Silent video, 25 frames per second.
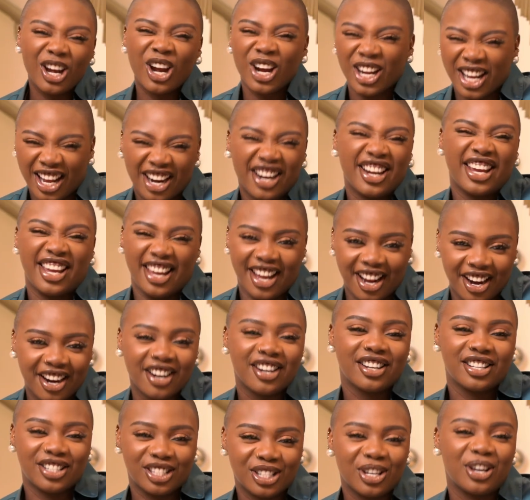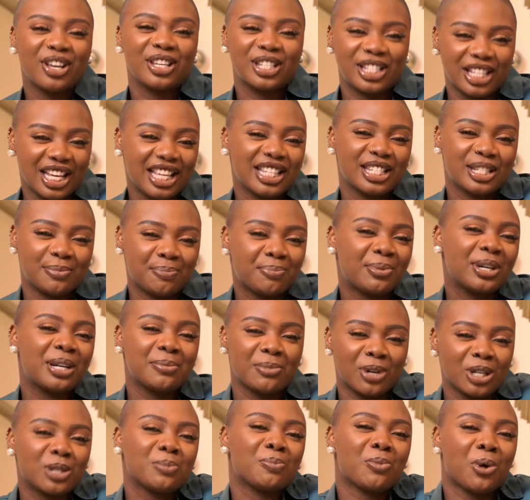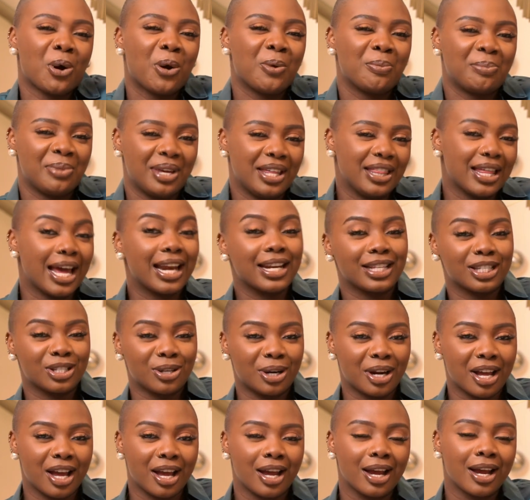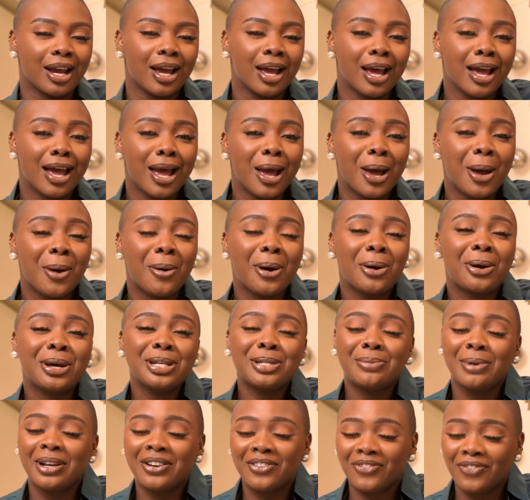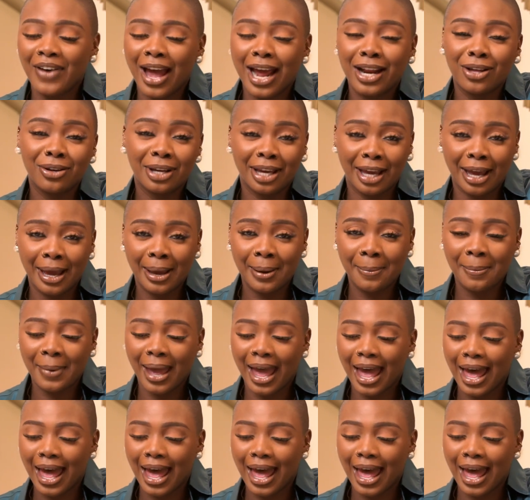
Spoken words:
lured her here. So it's pretty much more on me than it's on her. We're going to play the final game,